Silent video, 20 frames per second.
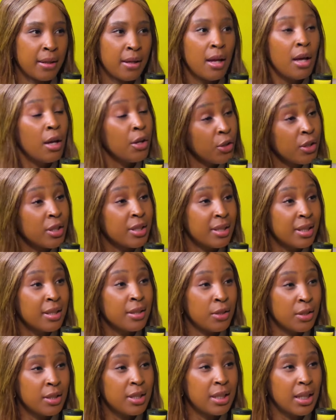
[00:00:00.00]
Yeah, you right.
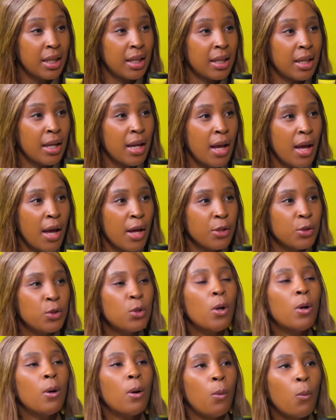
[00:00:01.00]
you see.
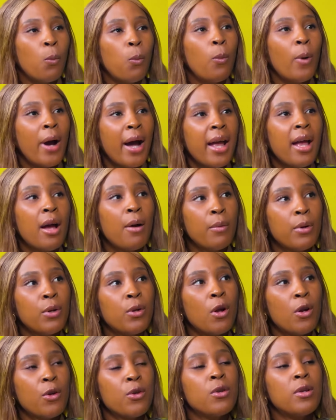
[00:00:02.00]
So why are we
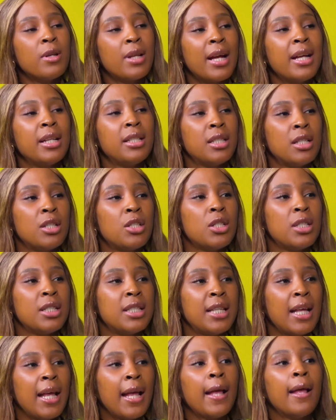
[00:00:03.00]
not united to
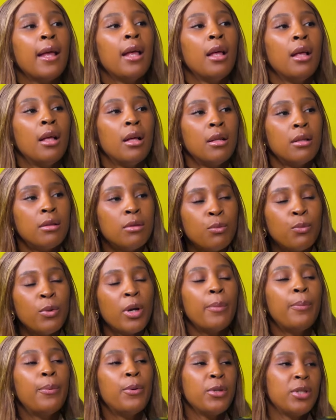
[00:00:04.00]
say
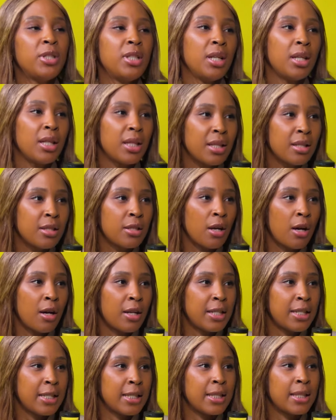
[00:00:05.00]
we are pushing this
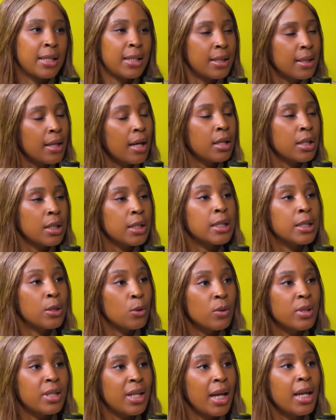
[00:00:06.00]
artist? This artist
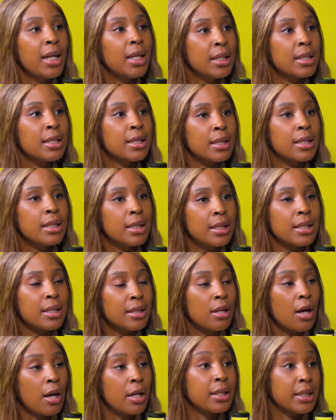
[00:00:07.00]
today is
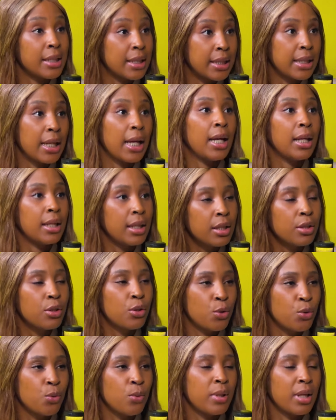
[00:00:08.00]
this artist day.
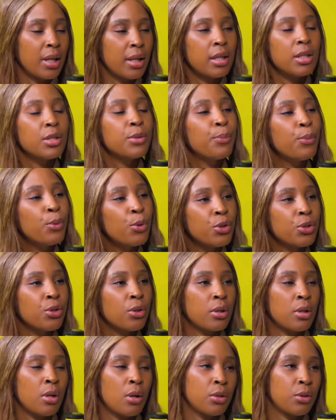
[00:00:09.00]
Let's do that. Let's mm. push
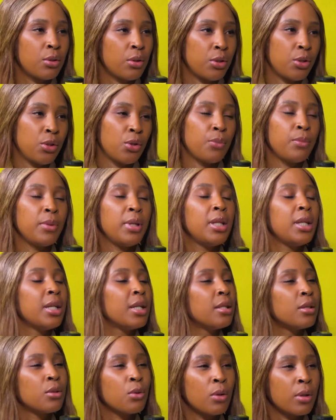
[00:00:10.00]
on our social
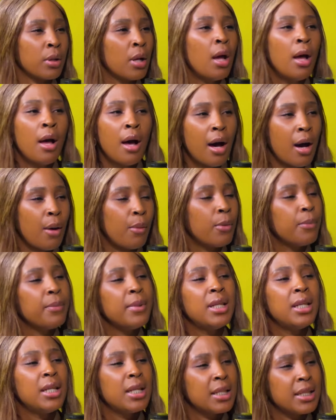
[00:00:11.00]
medias, on our
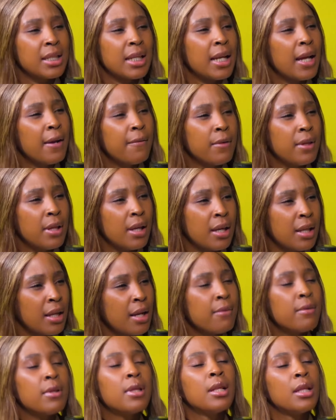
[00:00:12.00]
medias, and everything and
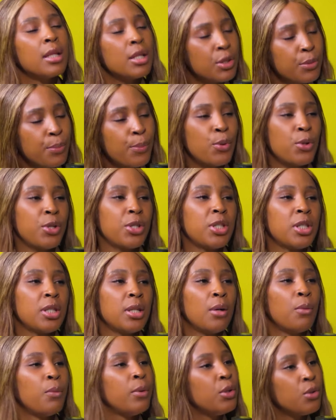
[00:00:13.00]
everything. Let's push.
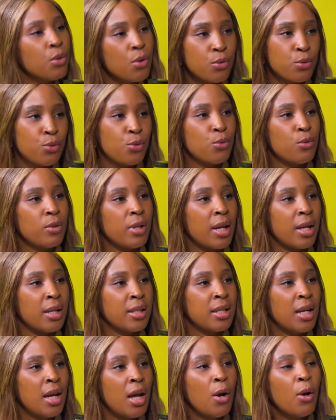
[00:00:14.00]
We don't do
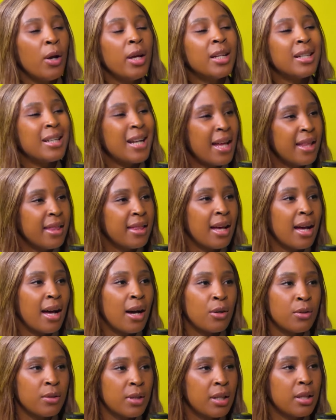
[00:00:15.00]
that. Rather,
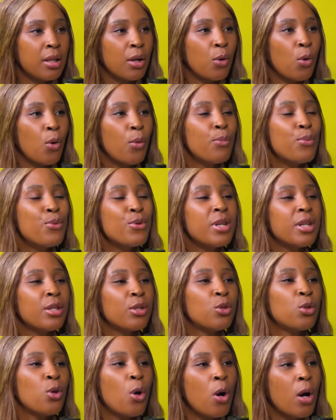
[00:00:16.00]
I would rather go put a
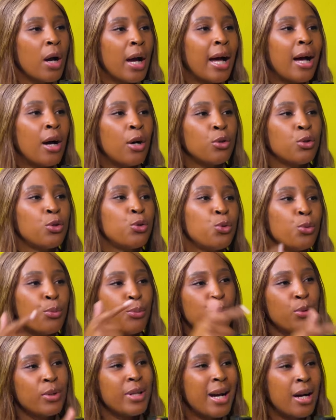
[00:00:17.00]
song out to
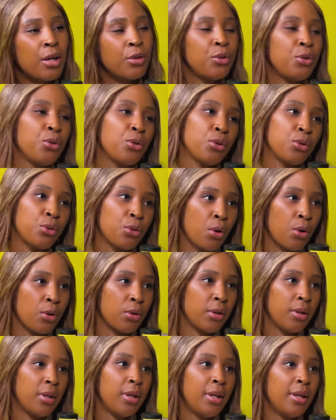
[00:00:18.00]
put out your song.
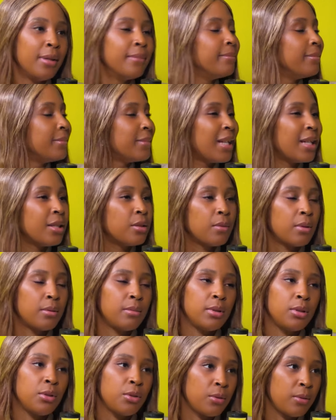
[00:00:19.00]
That's what
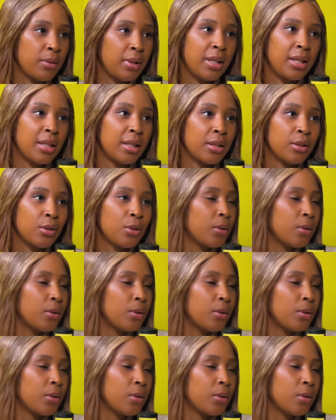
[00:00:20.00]
we do here.